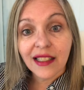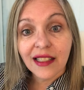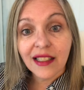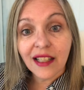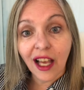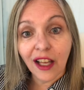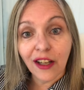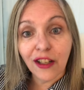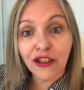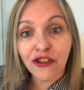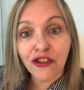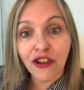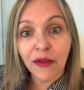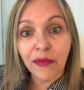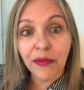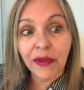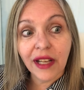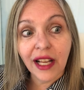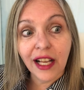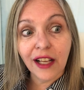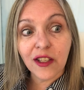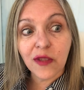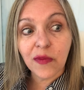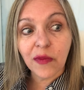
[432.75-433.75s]
Donald Trump and
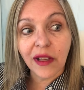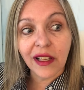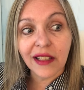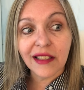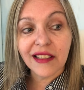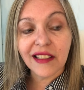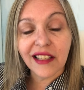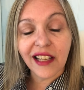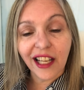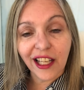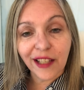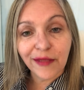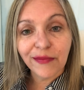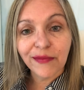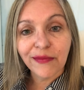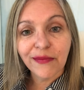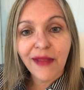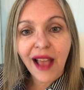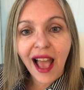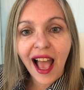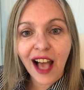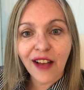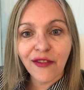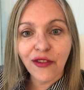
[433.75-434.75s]
houseplants today.
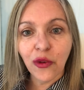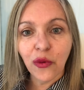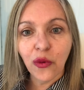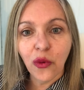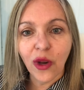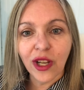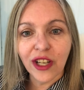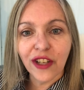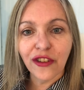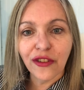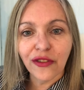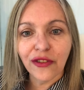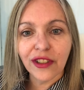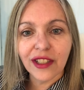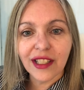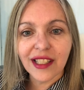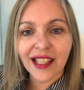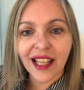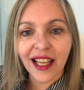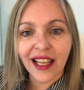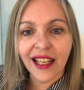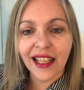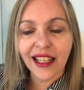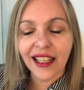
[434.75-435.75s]
Have a wonderful
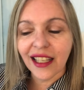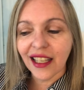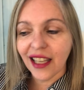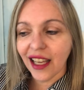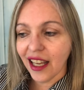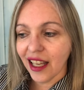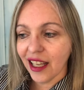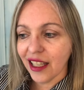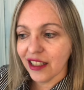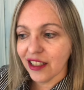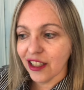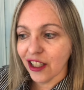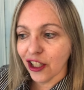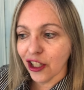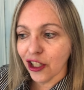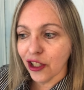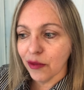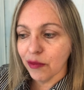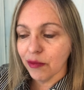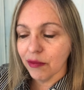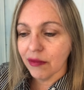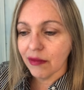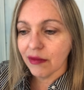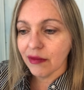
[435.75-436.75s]
day and
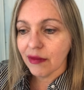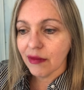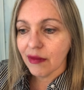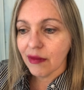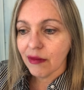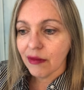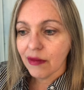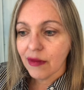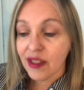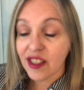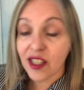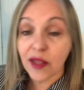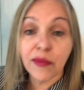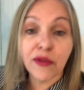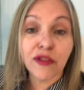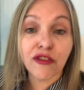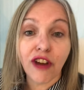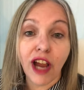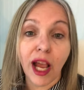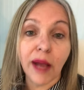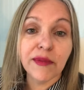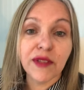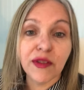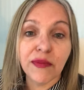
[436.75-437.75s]
um,
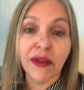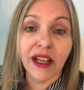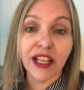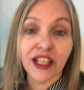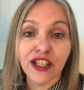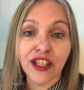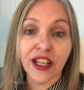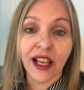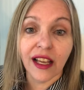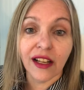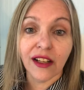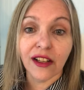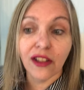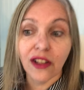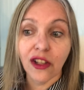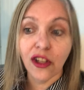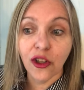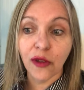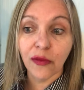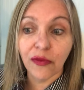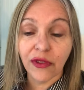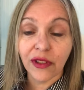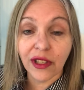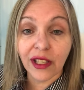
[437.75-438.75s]
subscribe to my channel.
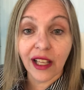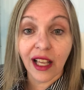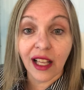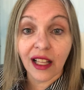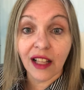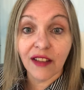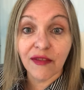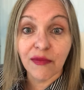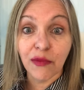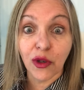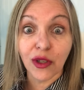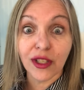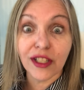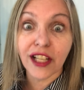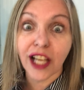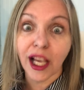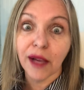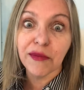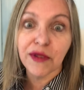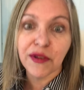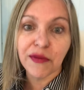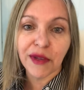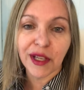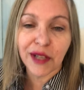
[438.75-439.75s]
Hopefully I'll have more
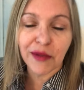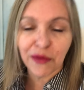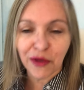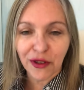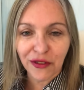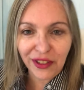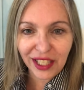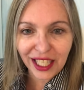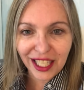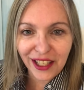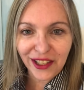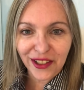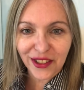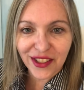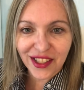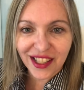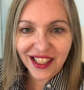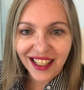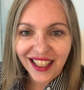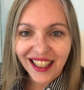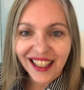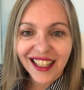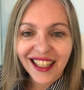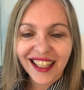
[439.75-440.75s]
time to make more videos
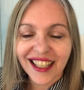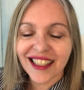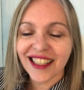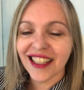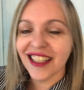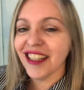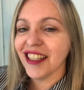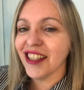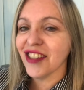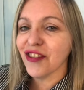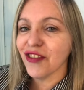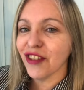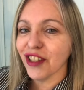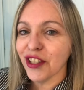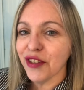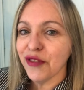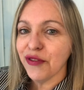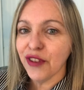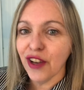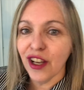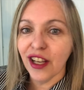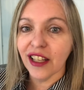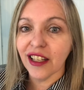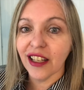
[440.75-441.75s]
because I think it's really
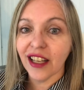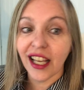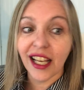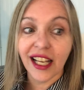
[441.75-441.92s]
fun.